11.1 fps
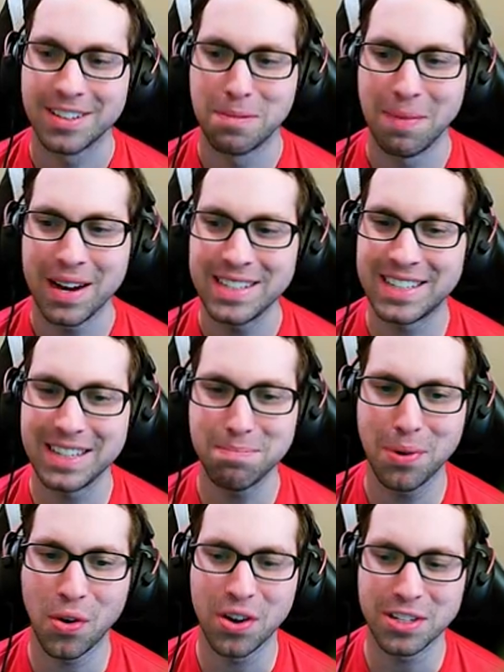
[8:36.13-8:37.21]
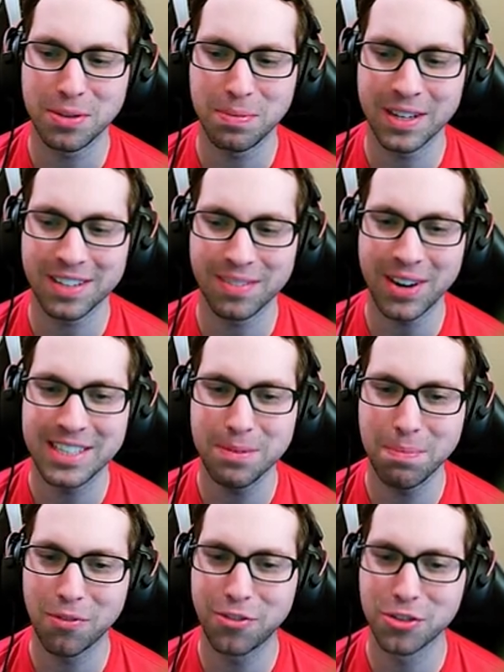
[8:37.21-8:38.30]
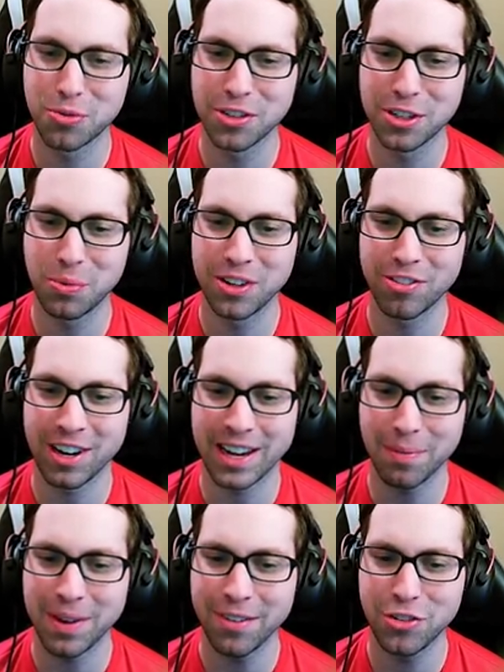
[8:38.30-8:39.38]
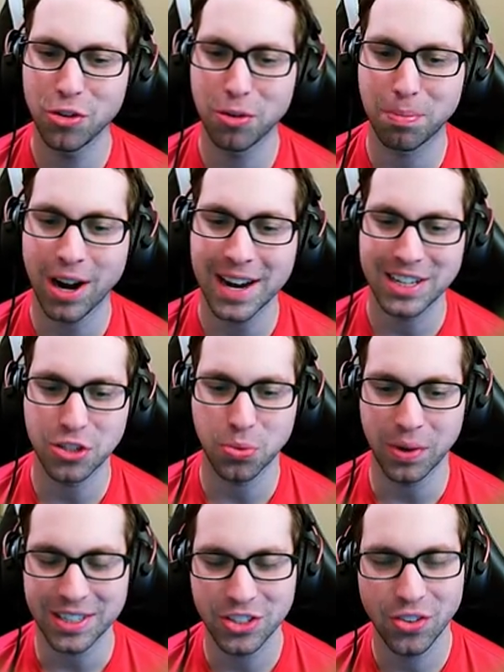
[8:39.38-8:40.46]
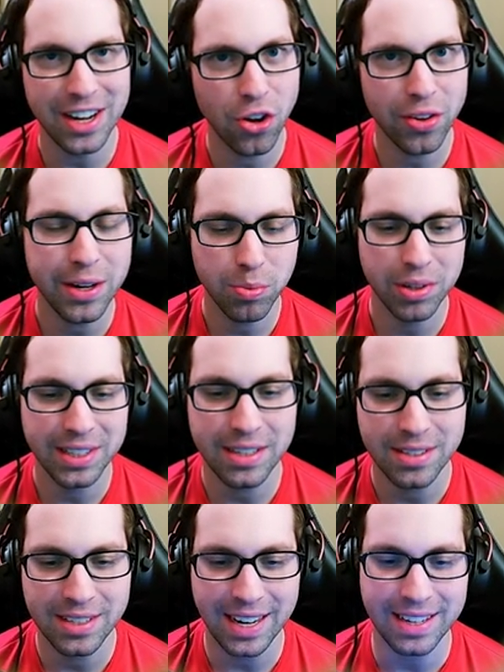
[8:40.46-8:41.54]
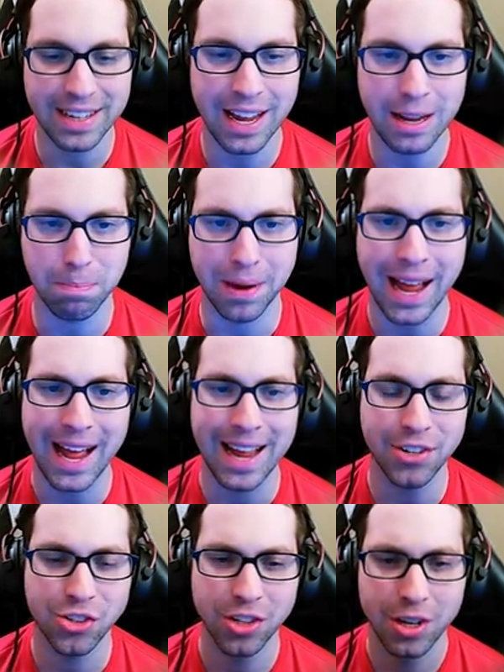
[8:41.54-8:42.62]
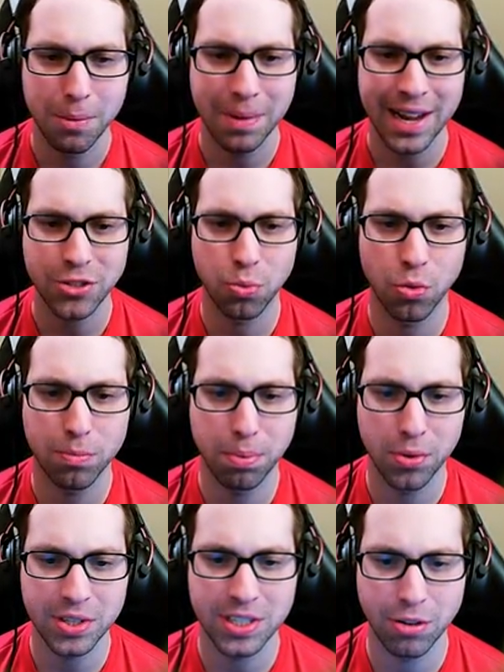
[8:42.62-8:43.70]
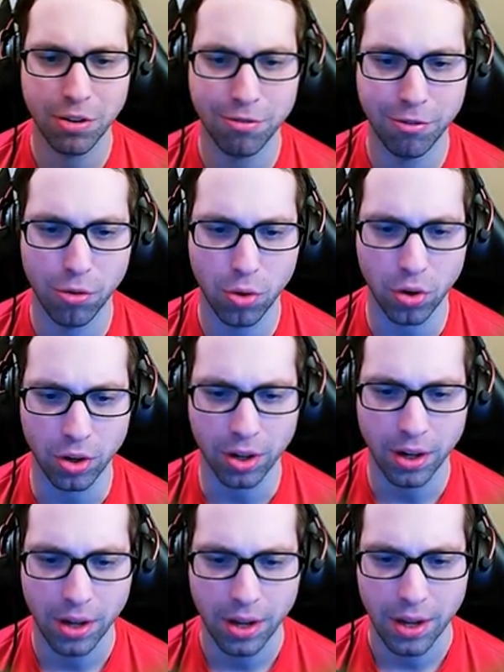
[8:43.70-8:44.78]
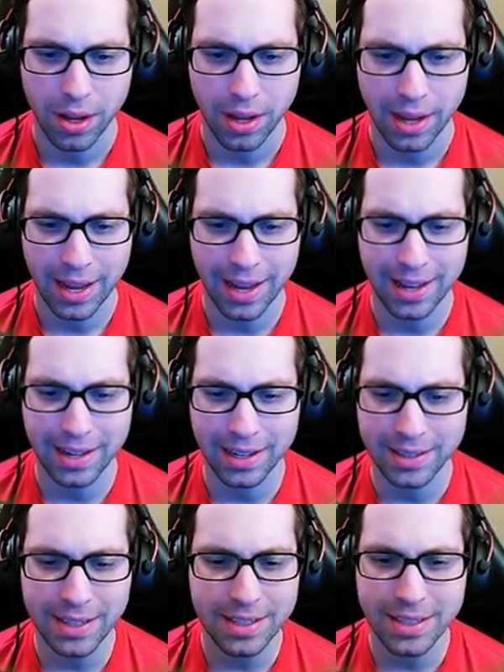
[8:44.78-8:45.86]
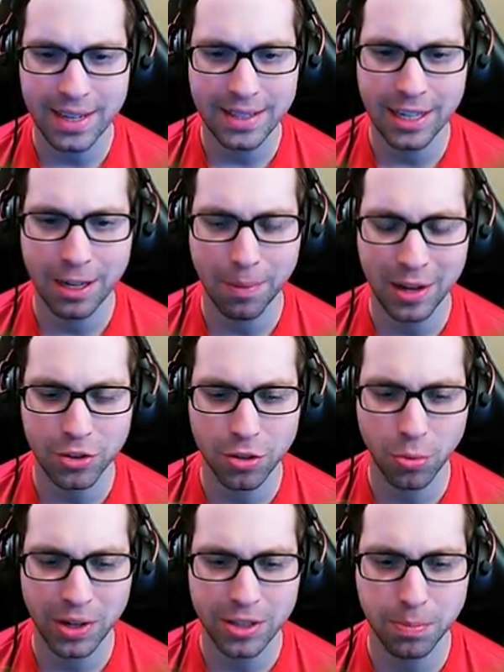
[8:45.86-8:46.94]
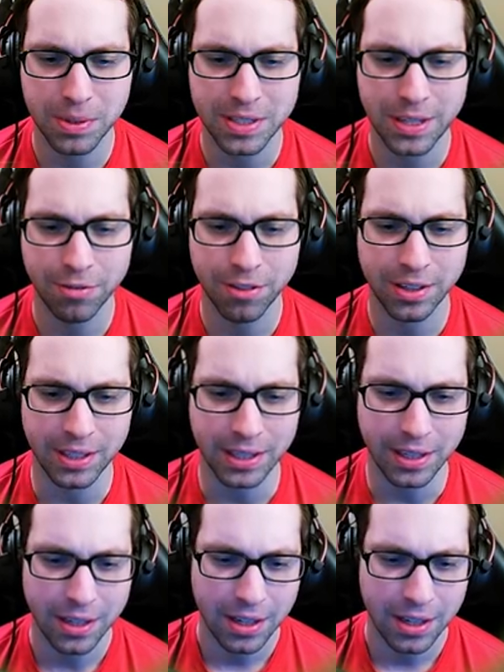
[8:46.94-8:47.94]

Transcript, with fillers: My tempo is big. My tempo feels really weird right now. I may have to do a practice swing. So I know they released a, a patch, patch 1.04, right, oh and it didn't say anything about swing specifically.